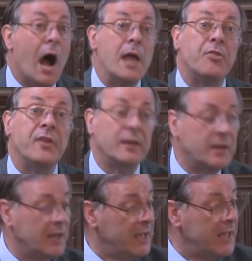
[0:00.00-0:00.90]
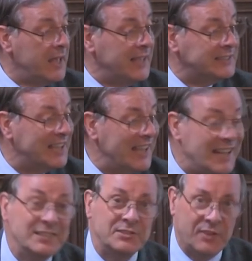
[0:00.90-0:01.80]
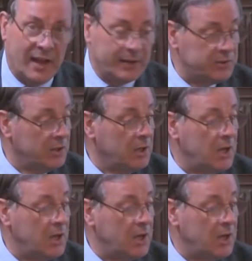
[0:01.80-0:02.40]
I think, is hinted at